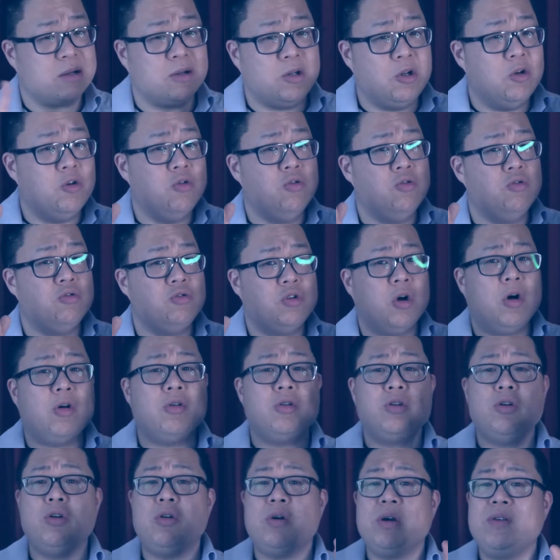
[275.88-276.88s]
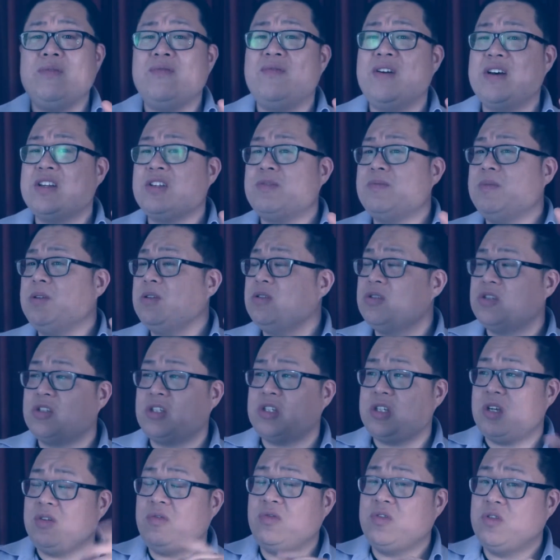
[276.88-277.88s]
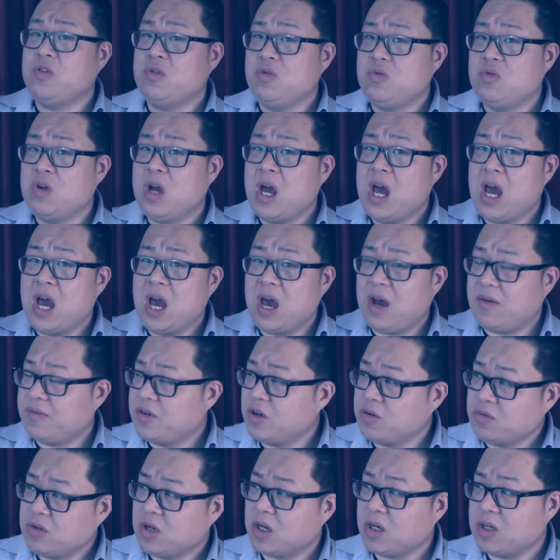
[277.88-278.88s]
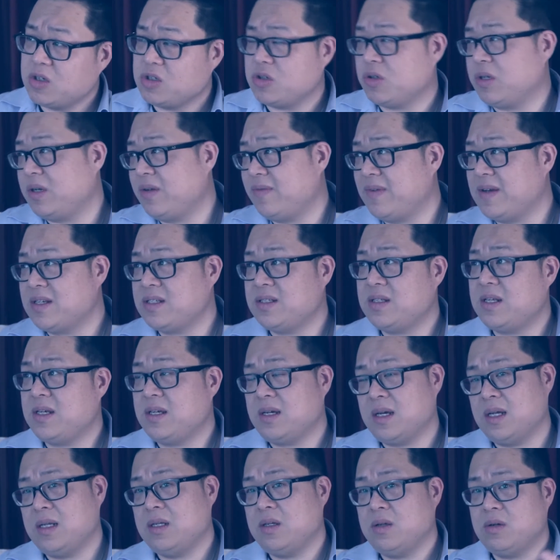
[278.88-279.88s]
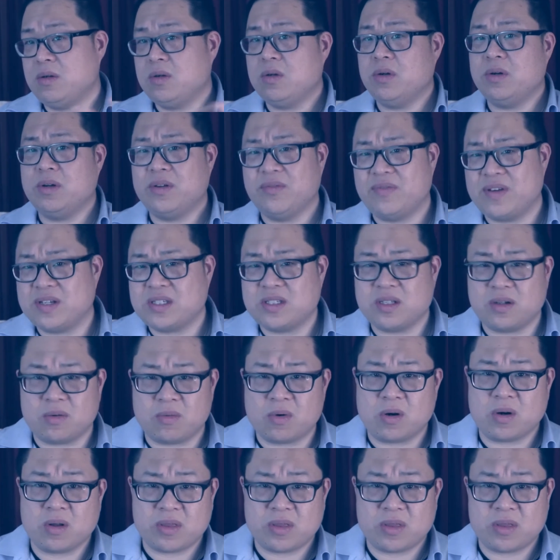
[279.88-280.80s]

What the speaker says: lose all your investments if you have no knowledge on investing and you invest in the wrong